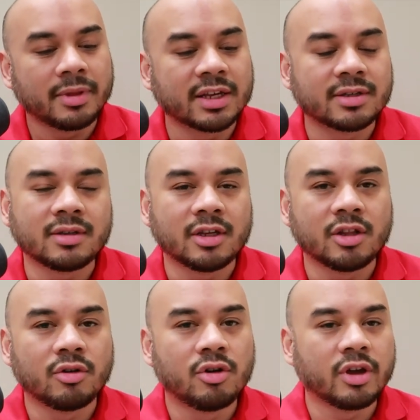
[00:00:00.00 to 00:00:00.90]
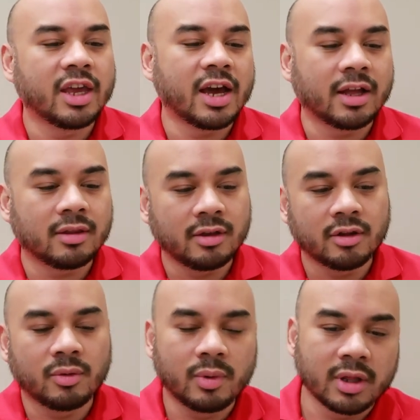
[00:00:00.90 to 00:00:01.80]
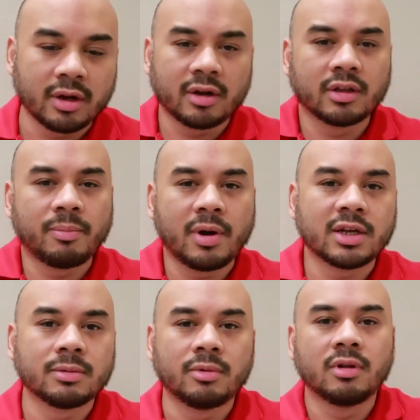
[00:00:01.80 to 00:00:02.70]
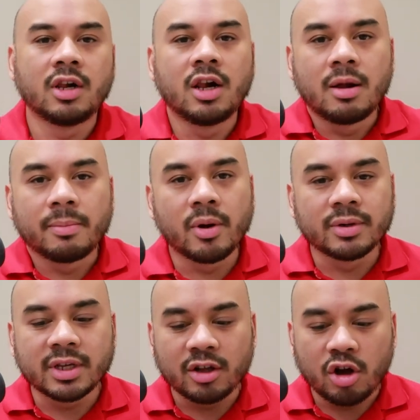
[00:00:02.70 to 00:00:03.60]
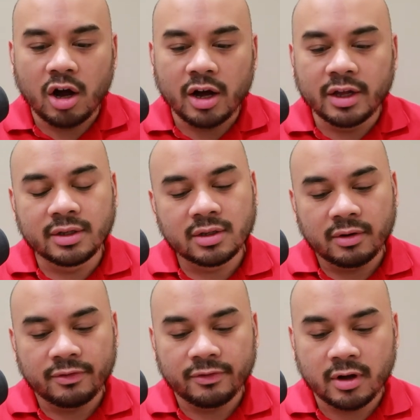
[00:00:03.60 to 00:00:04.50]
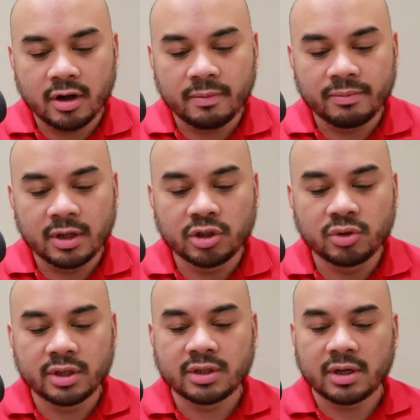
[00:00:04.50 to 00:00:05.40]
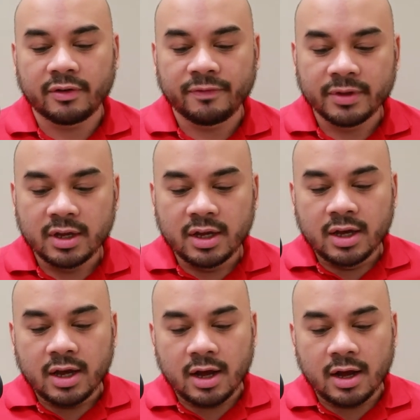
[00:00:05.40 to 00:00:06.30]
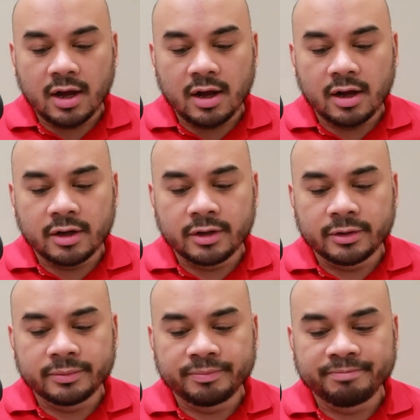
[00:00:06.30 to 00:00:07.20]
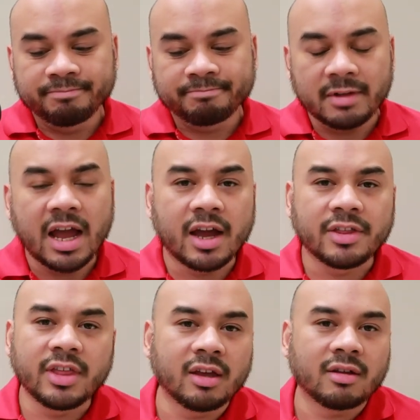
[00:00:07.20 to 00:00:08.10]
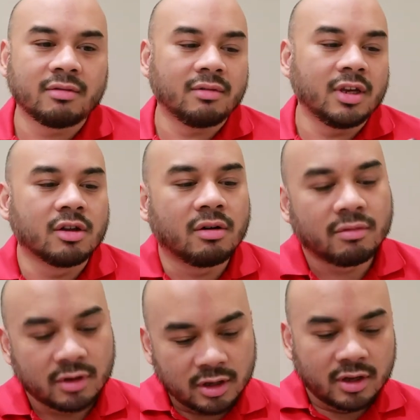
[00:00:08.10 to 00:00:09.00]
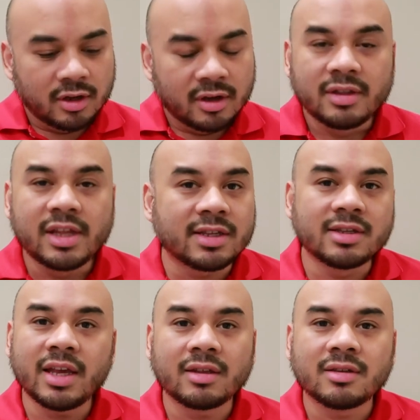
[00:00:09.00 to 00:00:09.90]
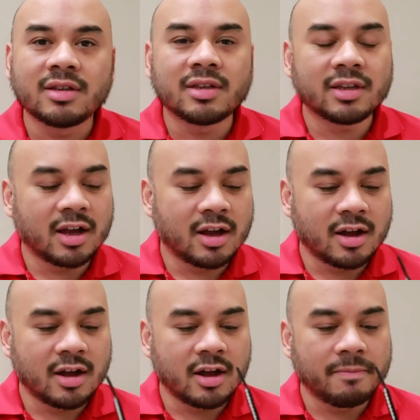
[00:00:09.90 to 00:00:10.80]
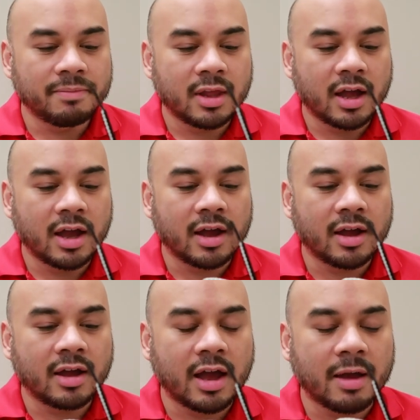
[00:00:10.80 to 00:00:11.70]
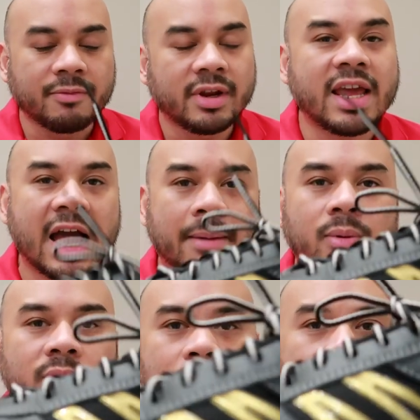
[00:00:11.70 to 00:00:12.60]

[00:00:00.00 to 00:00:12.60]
Just, you know, looking at, you know, what are the possible pros and cons of the shoe itself. Yeah, I think, you know, that's it. I'm really happy with the